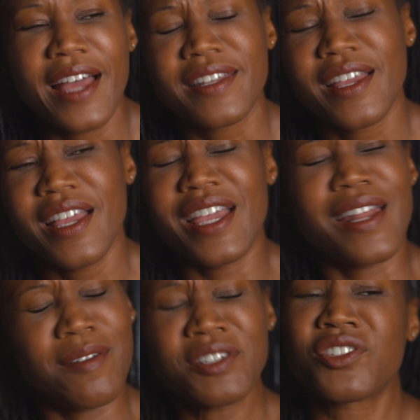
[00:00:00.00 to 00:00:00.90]
And
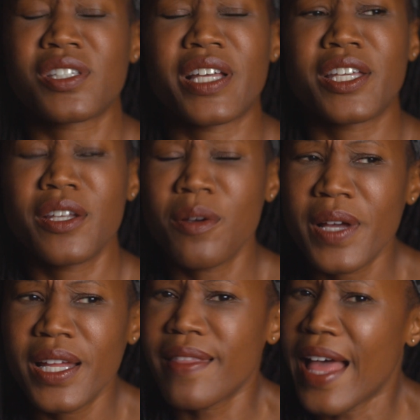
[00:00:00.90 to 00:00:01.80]
I was just like, you know what,